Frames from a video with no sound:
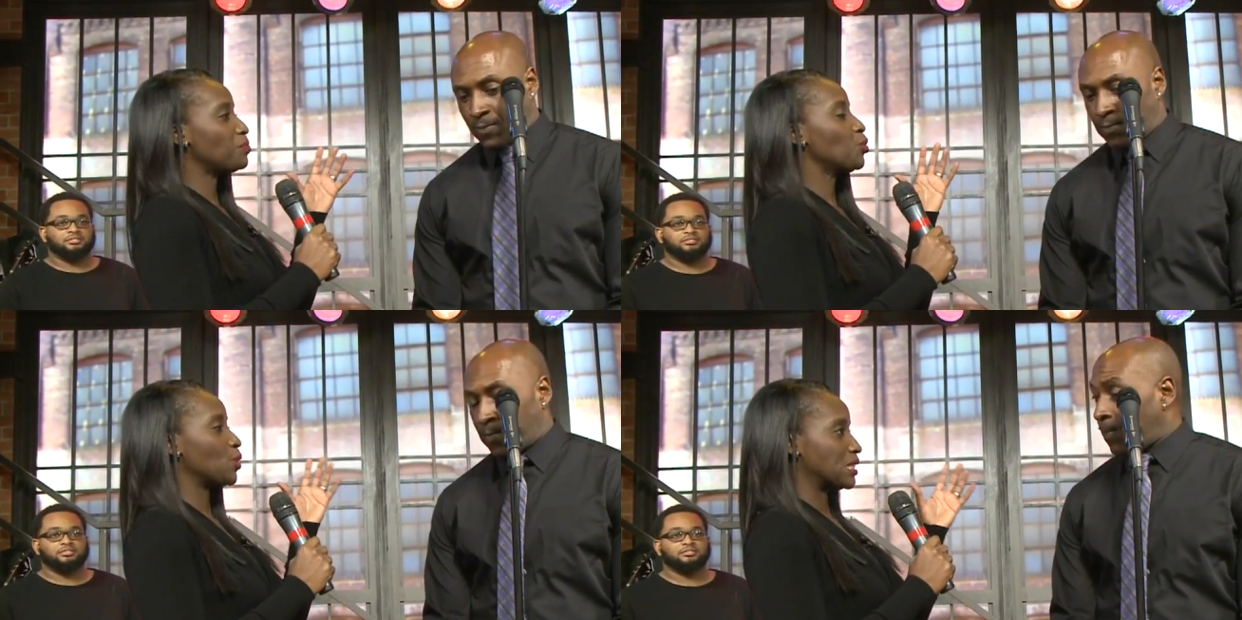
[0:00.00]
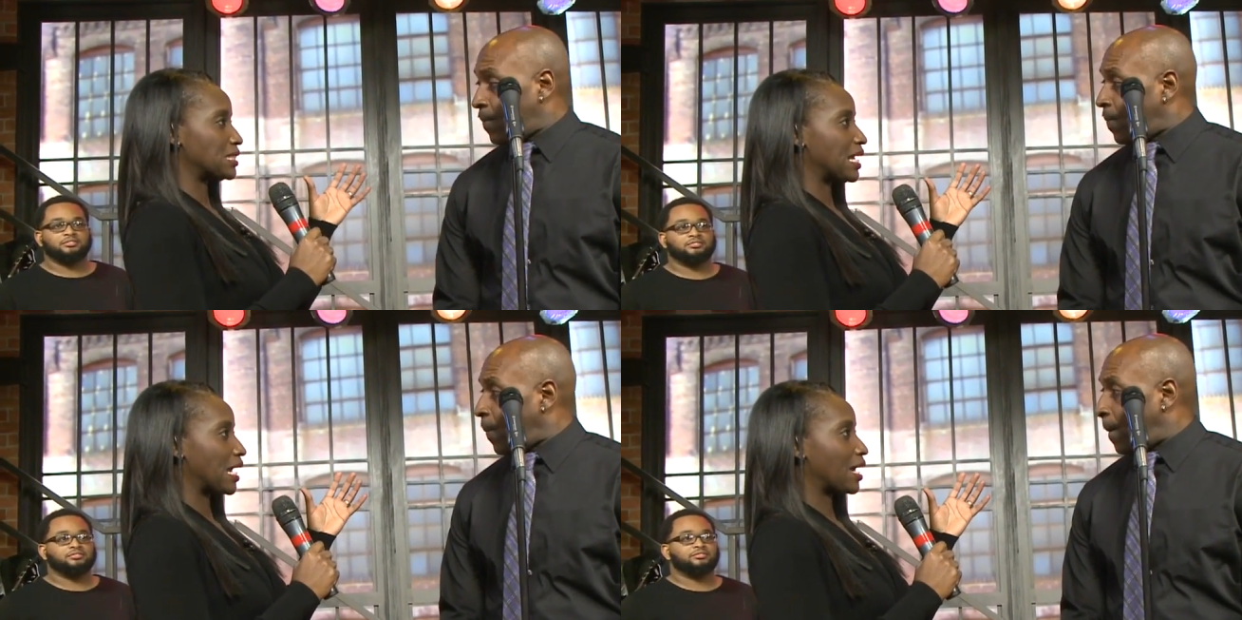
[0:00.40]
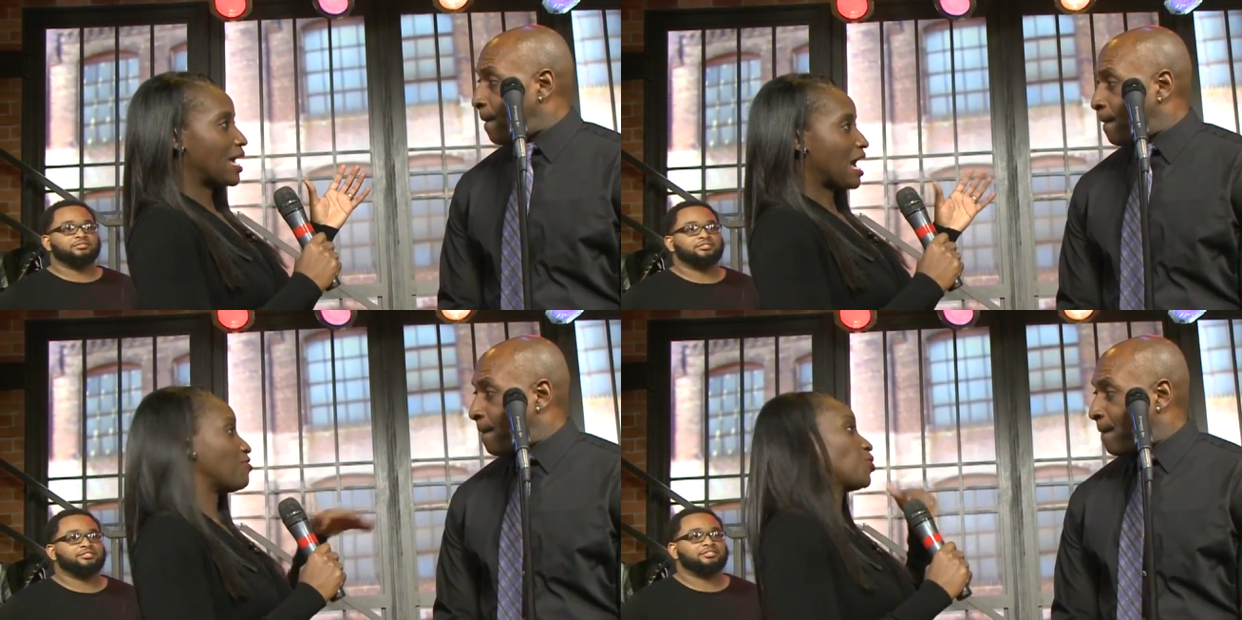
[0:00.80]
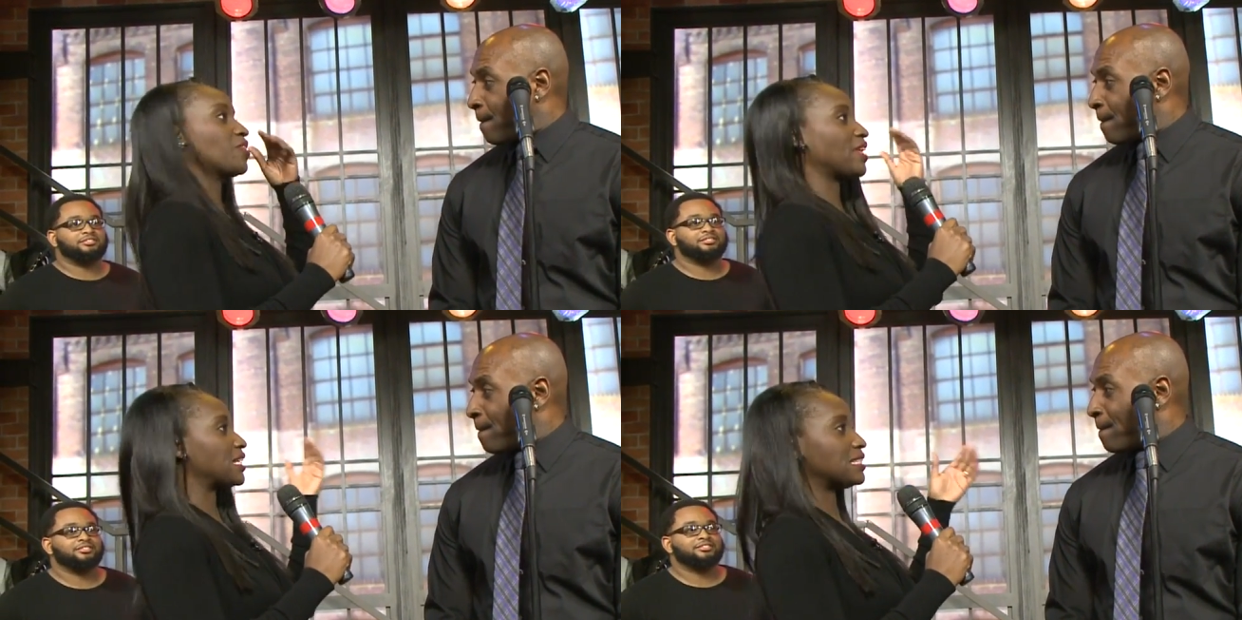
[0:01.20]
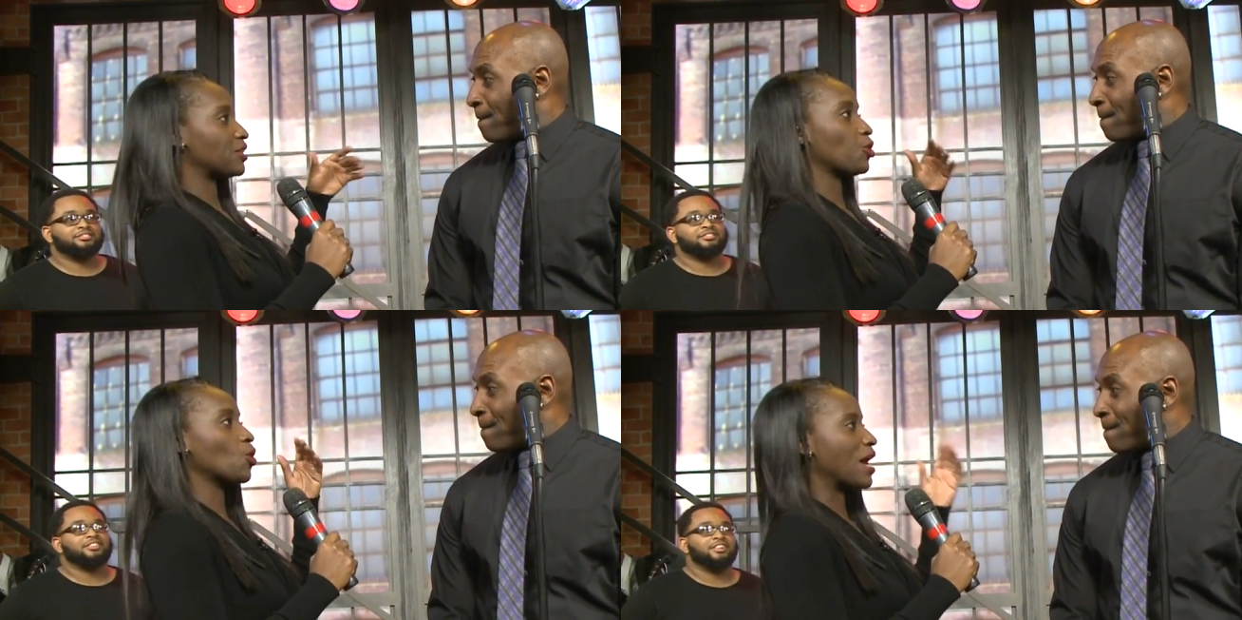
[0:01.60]
Speaker 1: people who can sing have known that they could
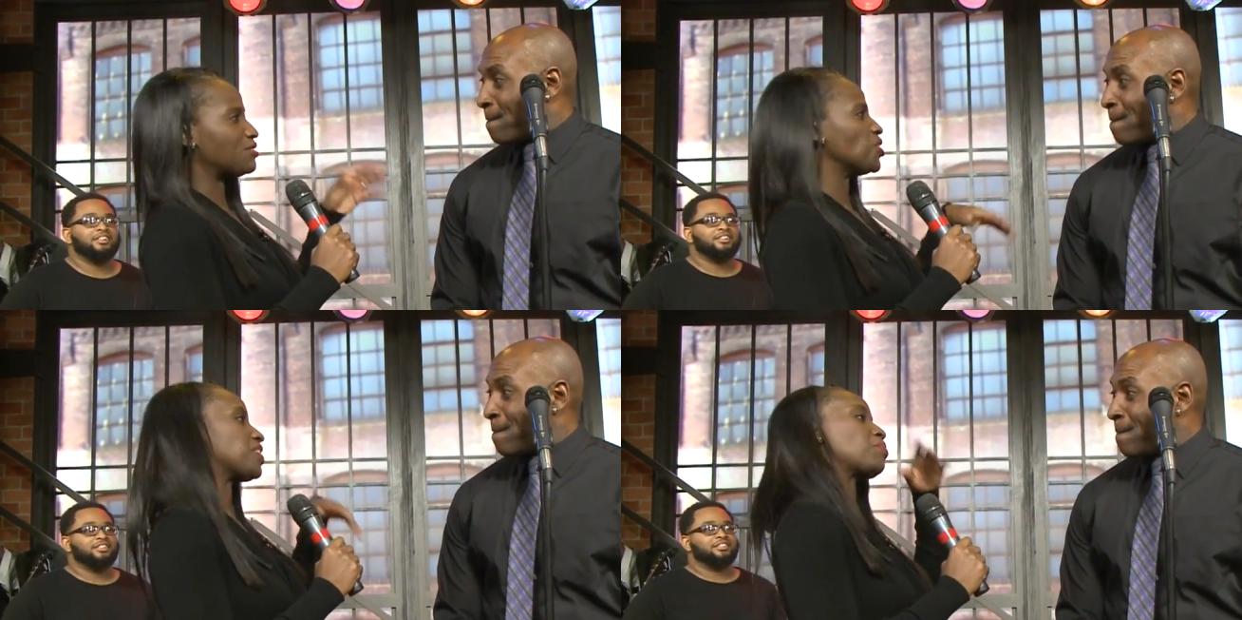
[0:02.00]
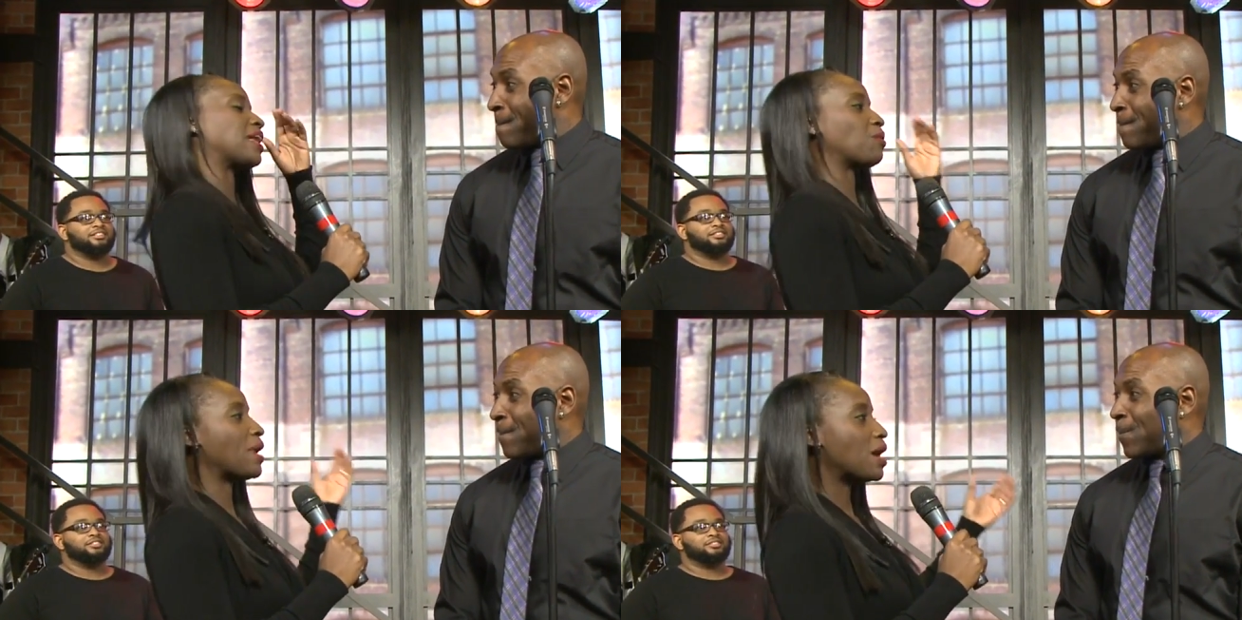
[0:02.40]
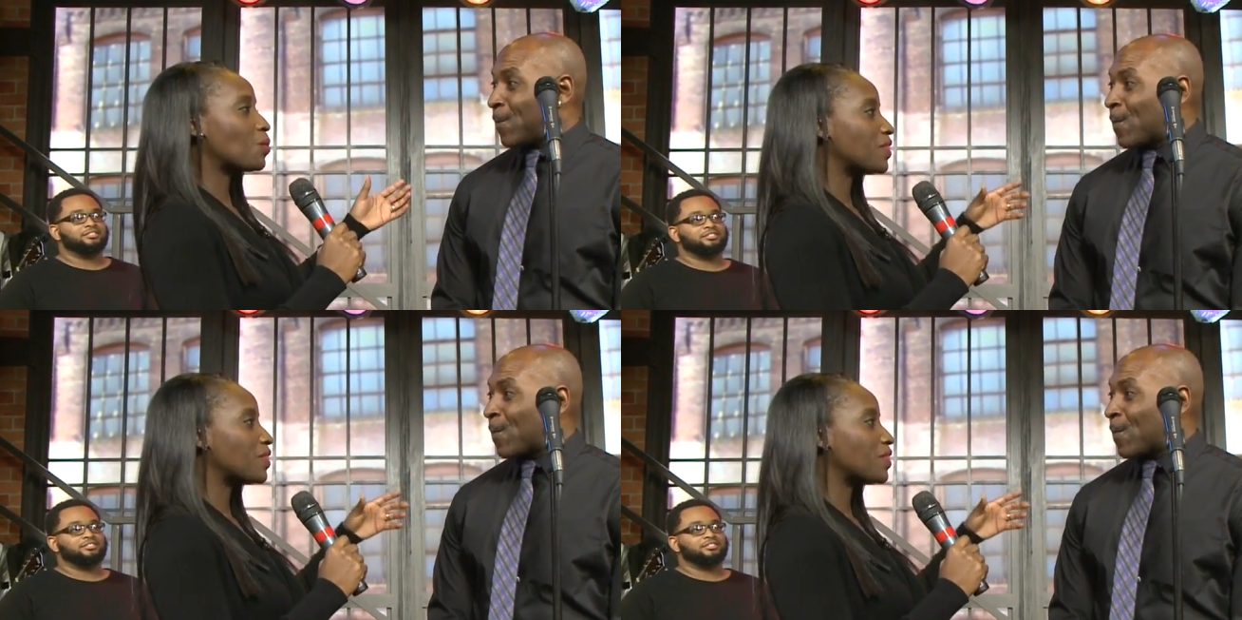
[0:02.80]
sing their whole lives. You know, they play around